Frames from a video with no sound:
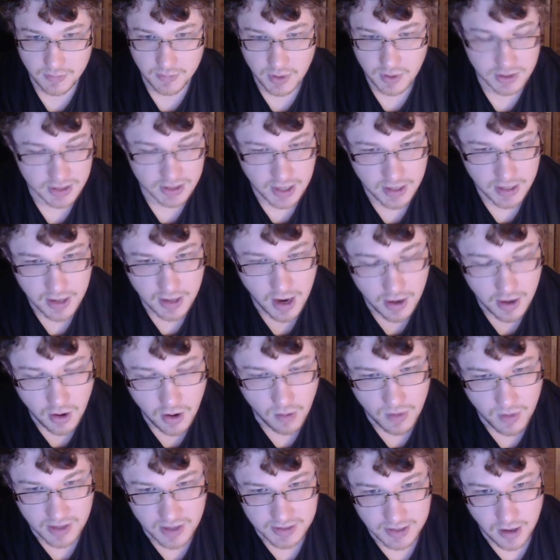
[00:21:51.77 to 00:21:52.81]
because I
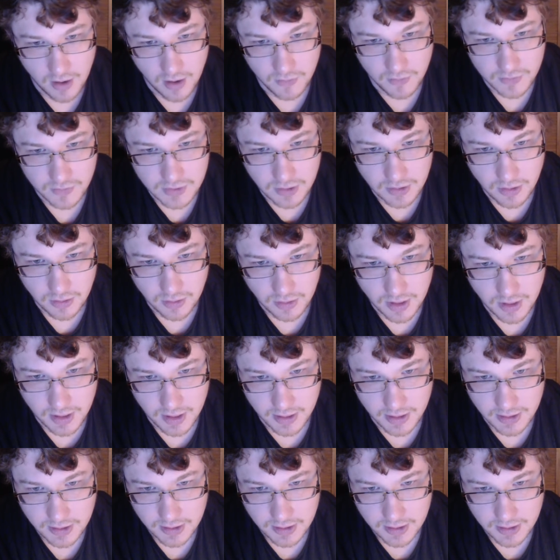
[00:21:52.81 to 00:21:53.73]
know myself. So,